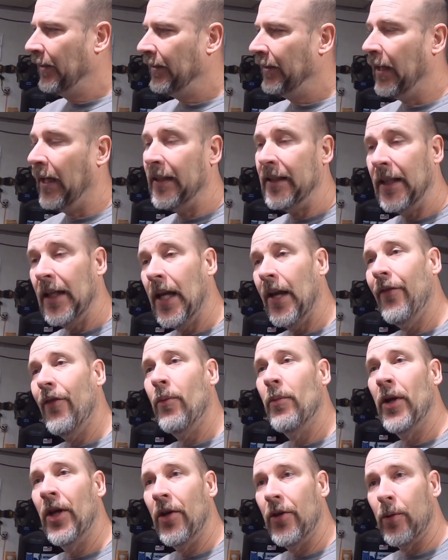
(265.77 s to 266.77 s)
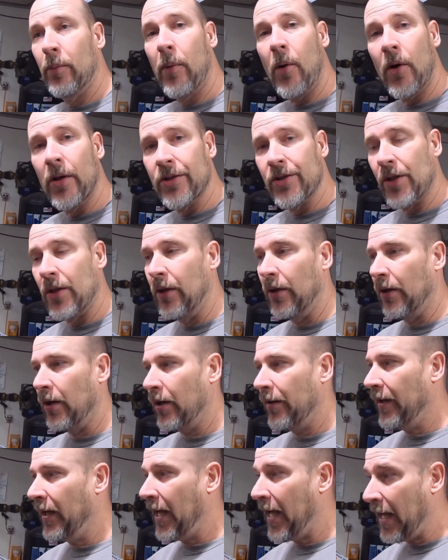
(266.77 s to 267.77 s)
Now, I did give him another parts
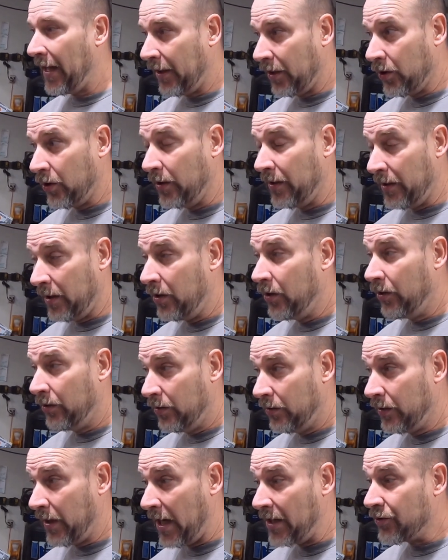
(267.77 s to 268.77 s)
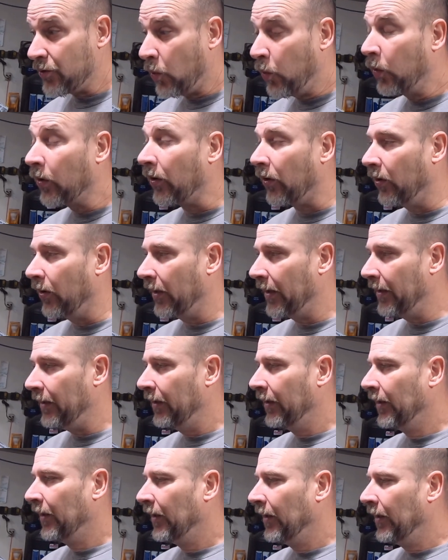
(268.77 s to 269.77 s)
car that had a good, nice quarter on it,
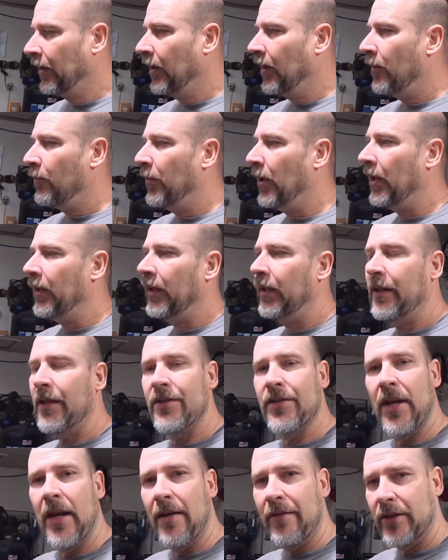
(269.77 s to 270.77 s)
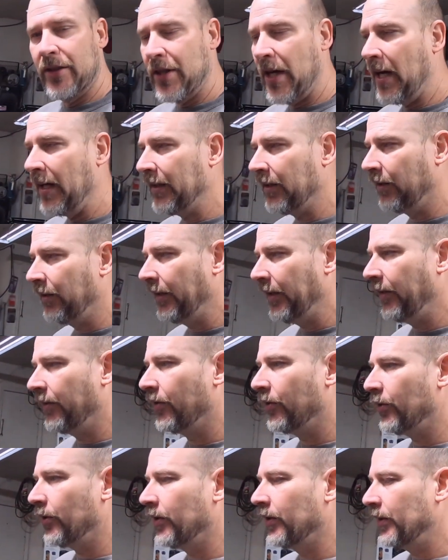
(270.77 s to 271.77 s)
but it doesn't have a title
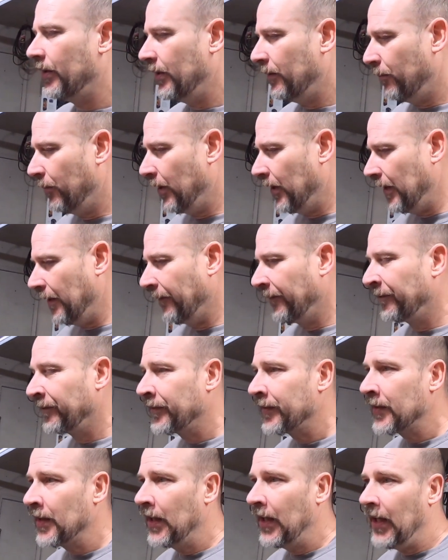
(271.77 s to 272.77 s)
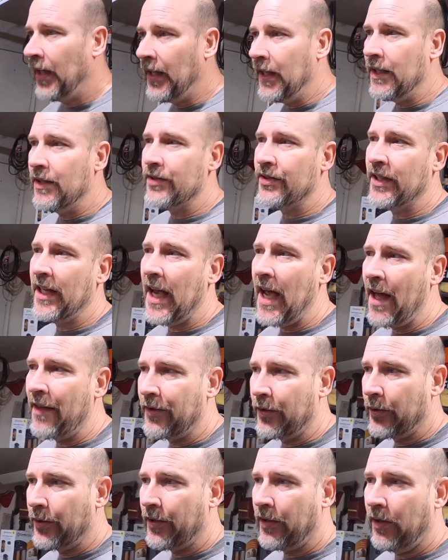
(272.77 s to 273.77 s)
either. But he has
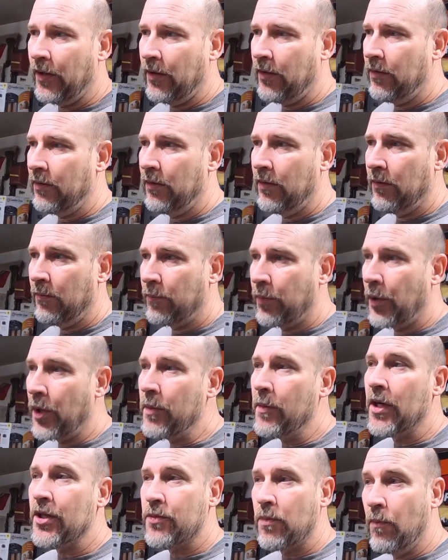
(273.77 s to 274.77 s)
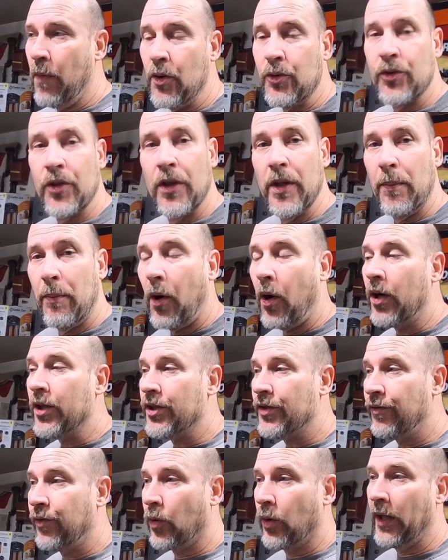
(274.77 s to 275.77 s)
gathered pretty much most of the
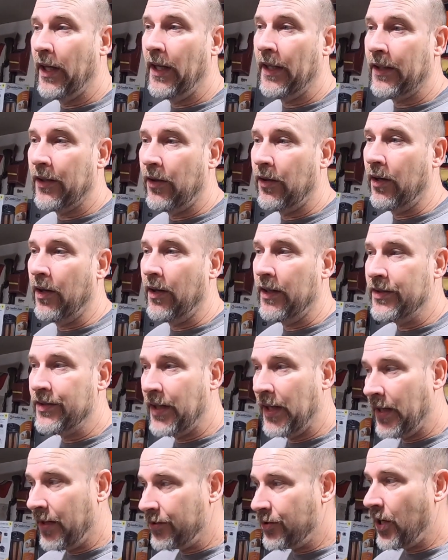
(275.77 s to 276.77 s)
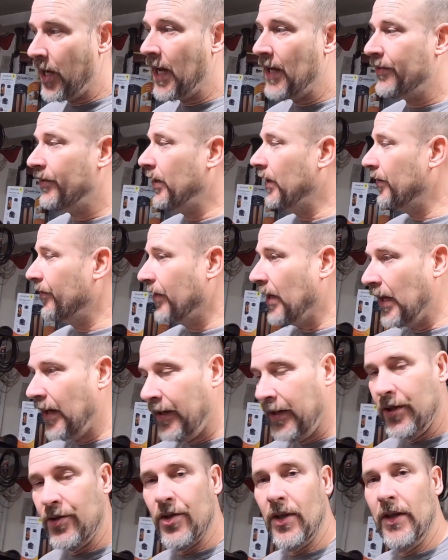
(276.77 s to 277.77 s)
parts for that car. He's got a chassis, he's got
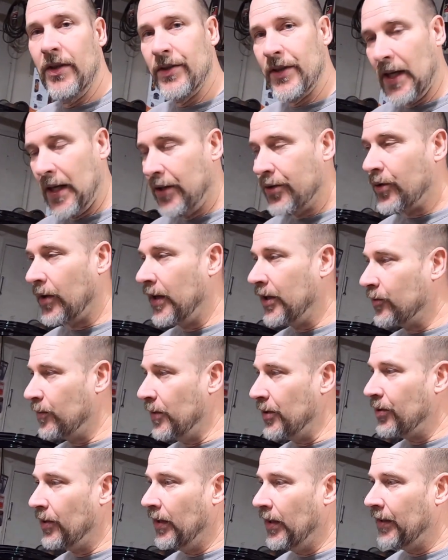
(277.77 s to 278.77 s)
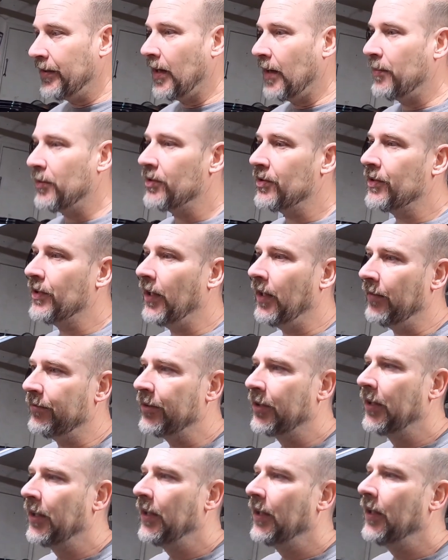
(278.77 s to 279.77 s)
an engine, he's got a transmission, that type of stuff.
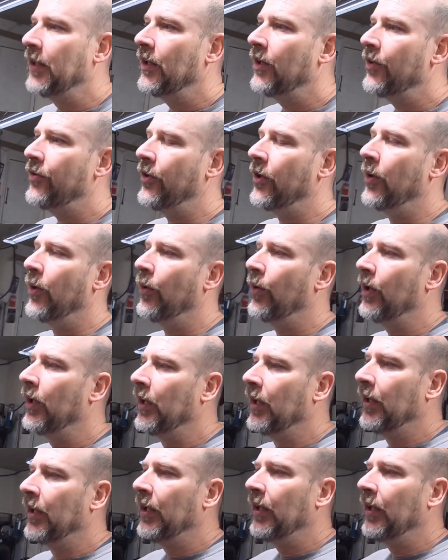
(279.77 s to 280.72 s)
So,